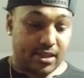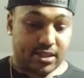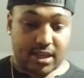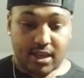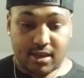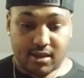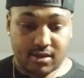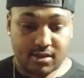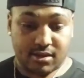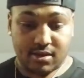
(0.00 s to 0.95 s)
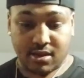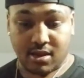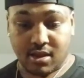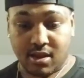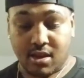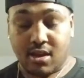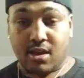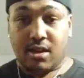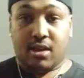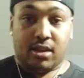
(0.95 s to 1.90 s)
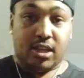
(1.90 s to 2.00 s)
said,
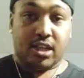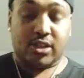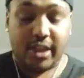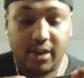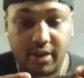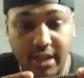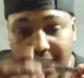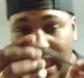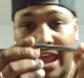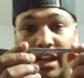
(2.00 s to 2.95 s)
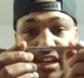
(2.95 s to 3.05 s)
this here, the guide in